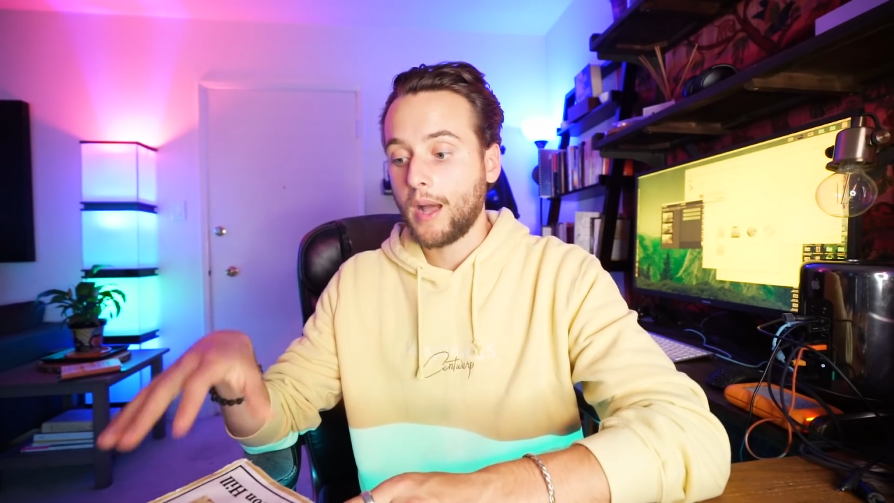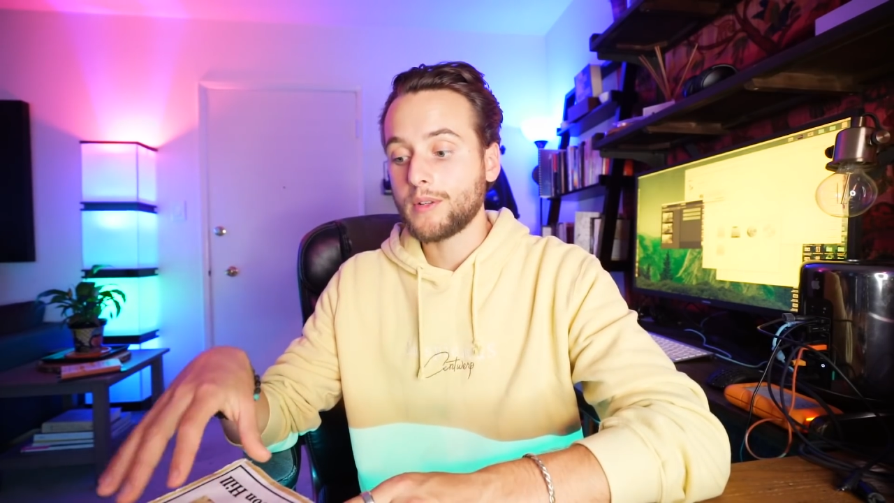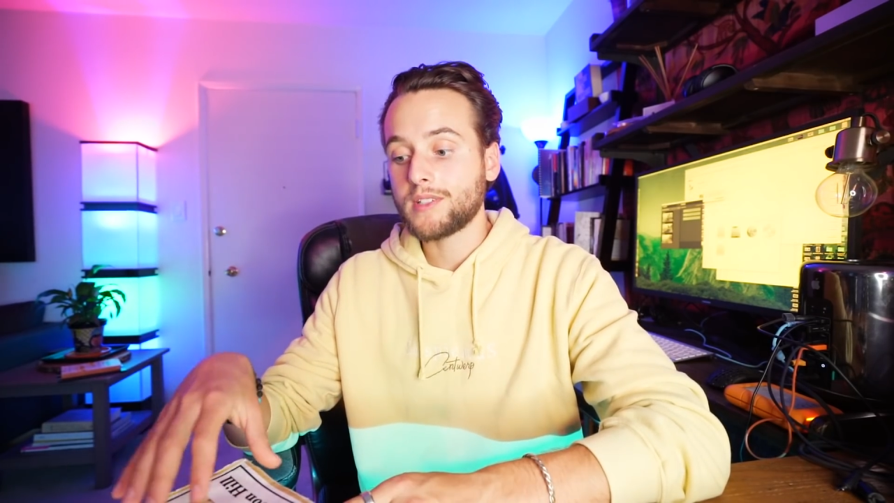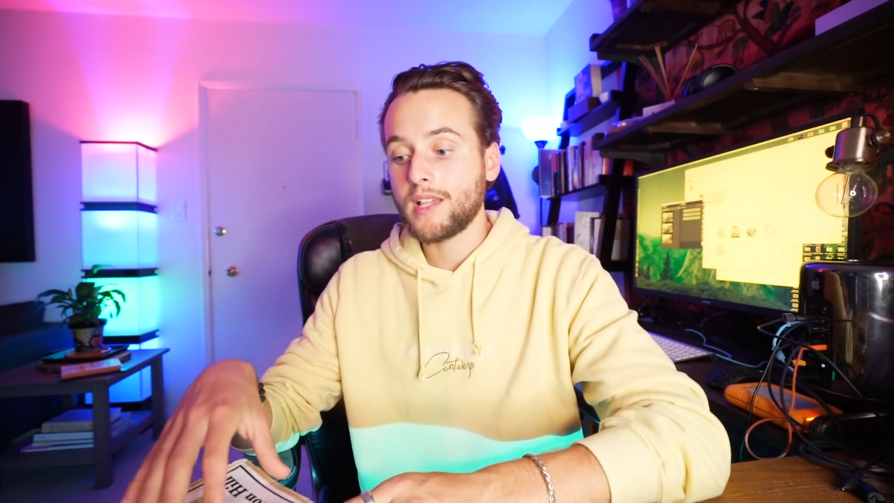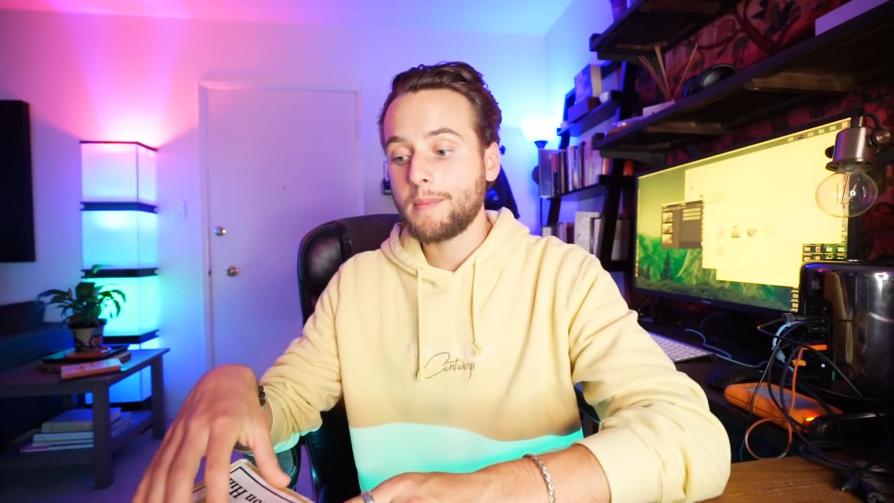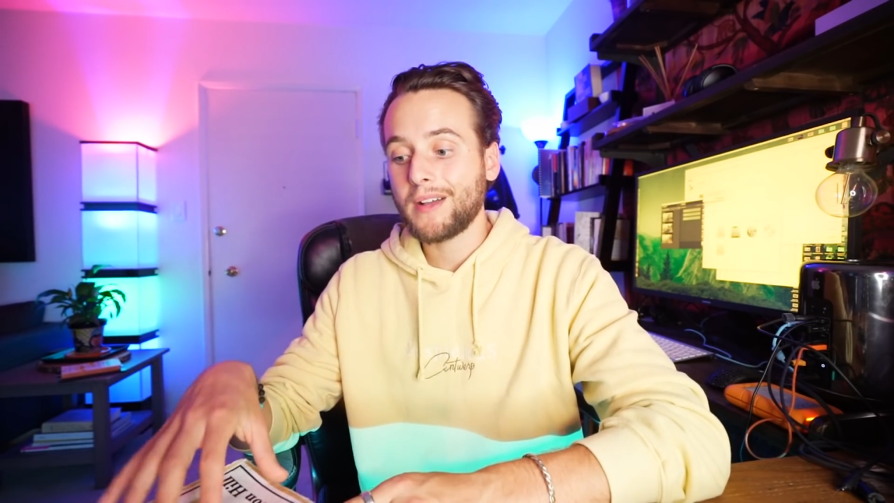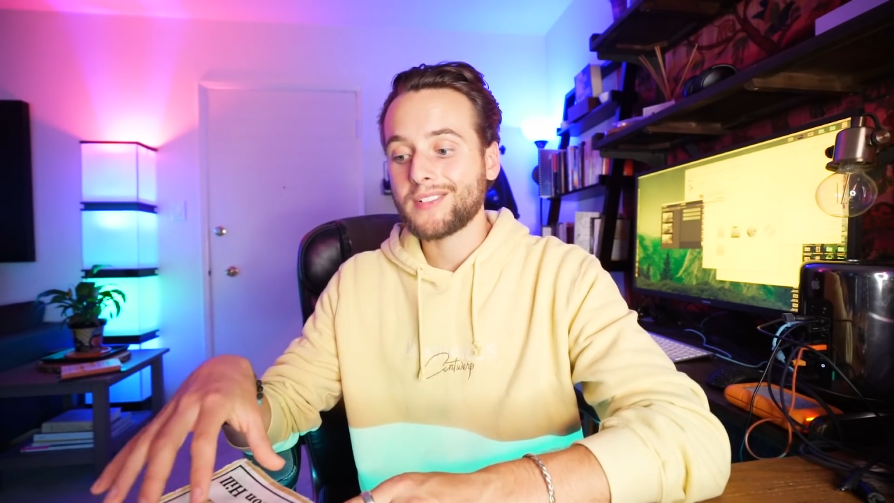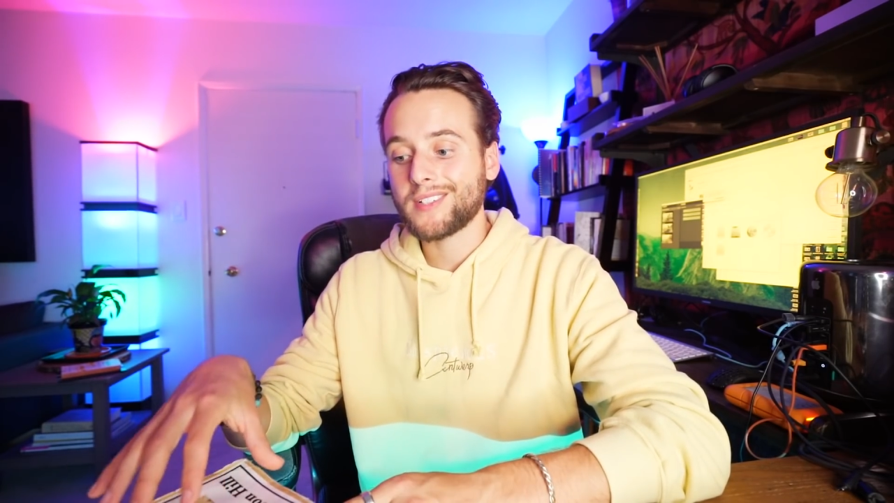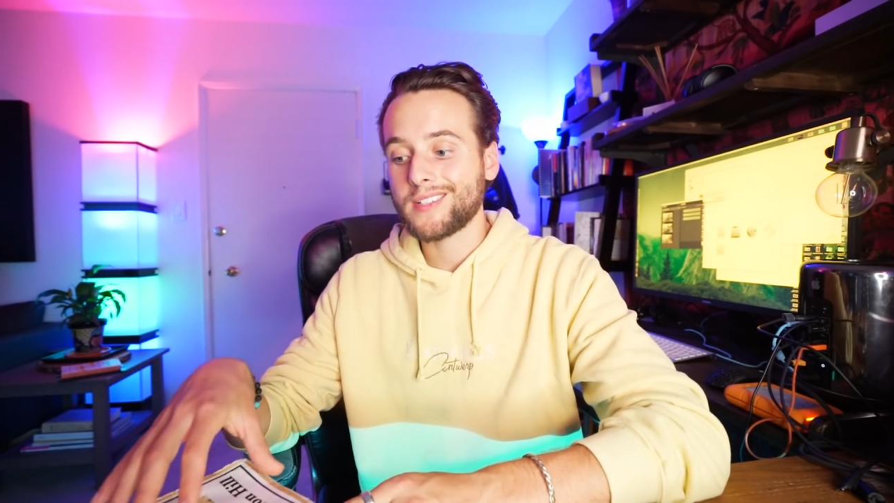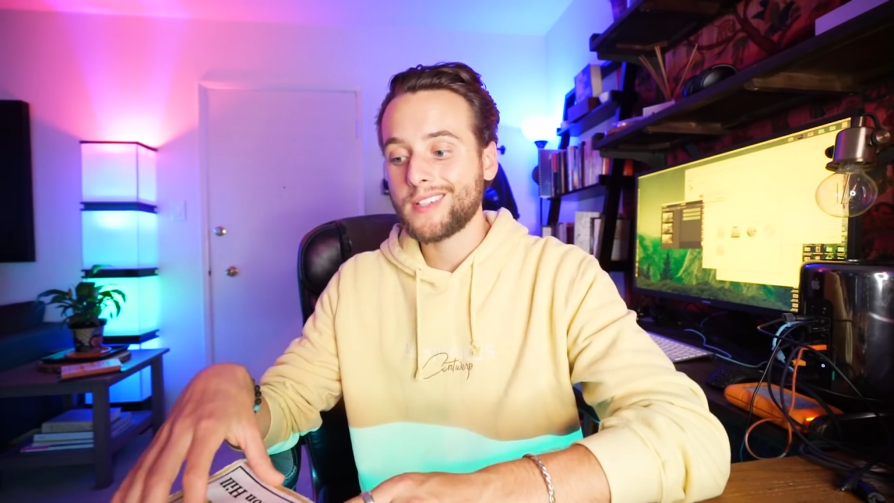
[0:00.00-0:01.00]
I would say about
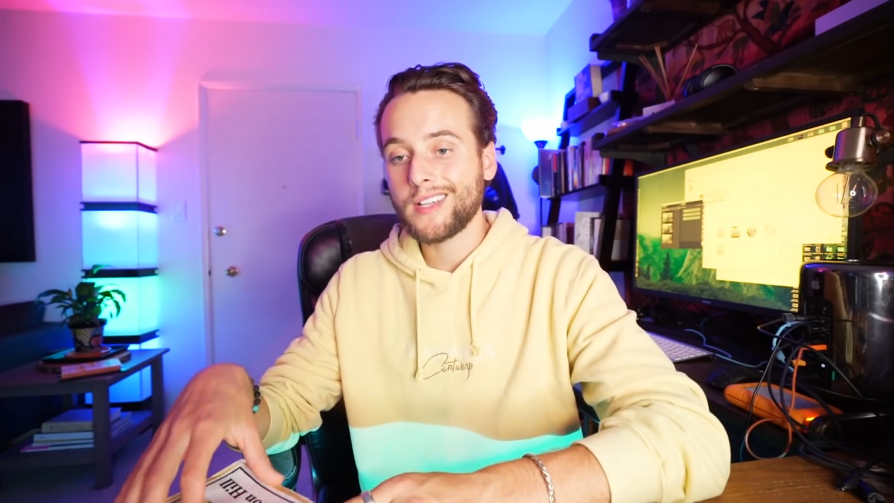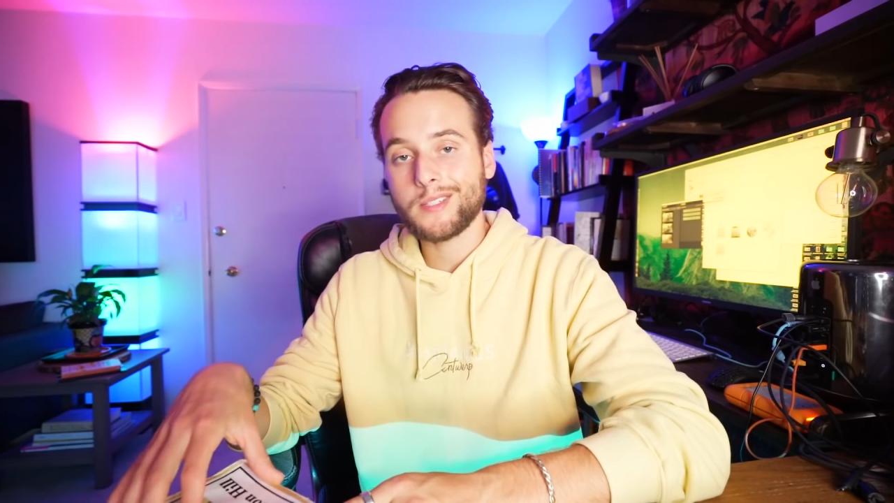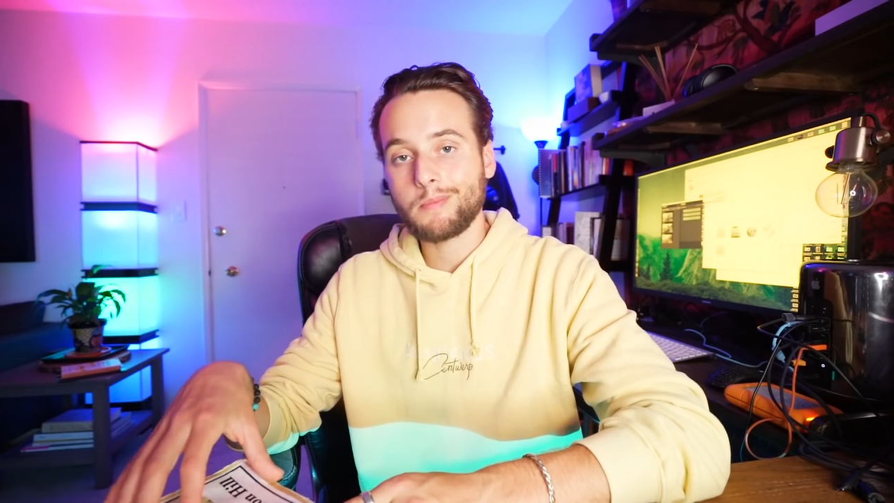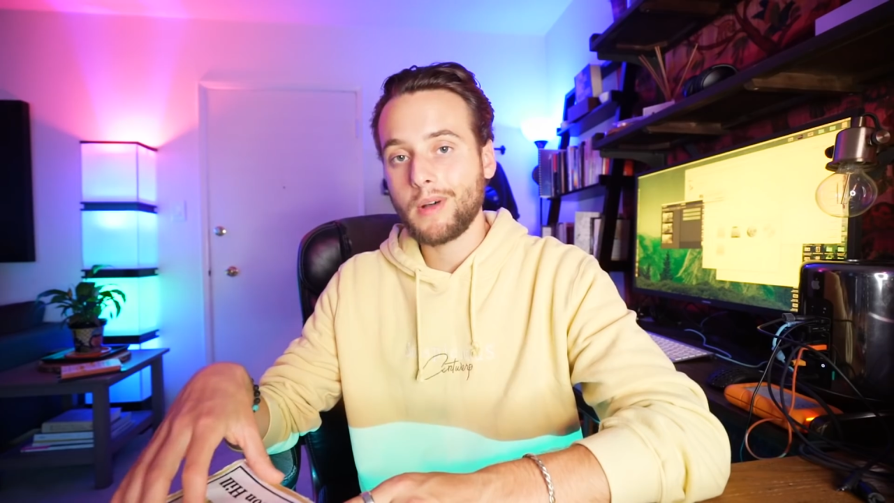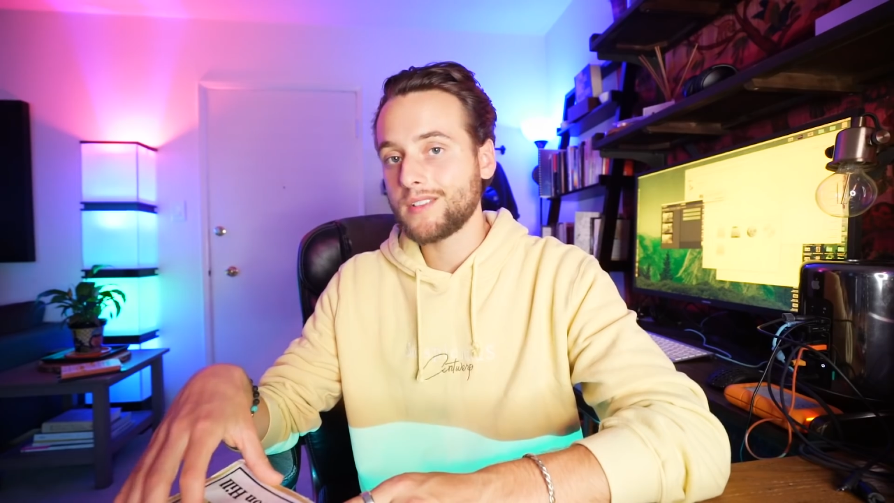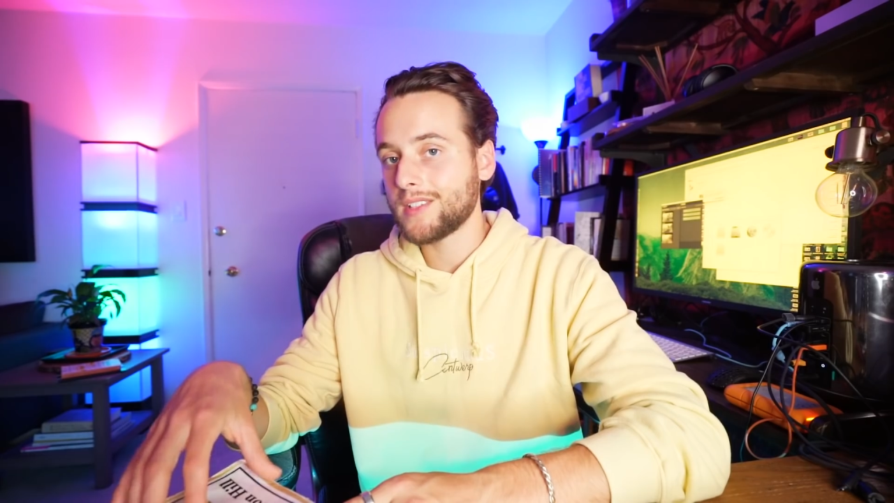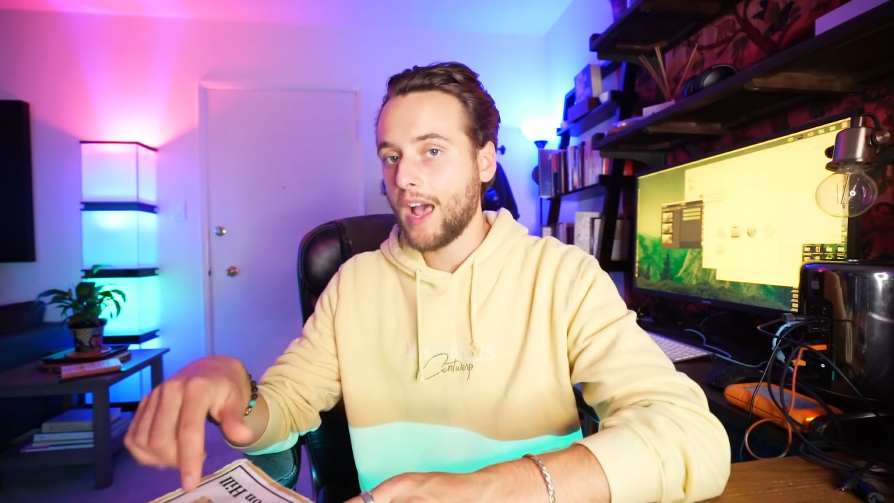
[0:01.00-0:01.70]
six months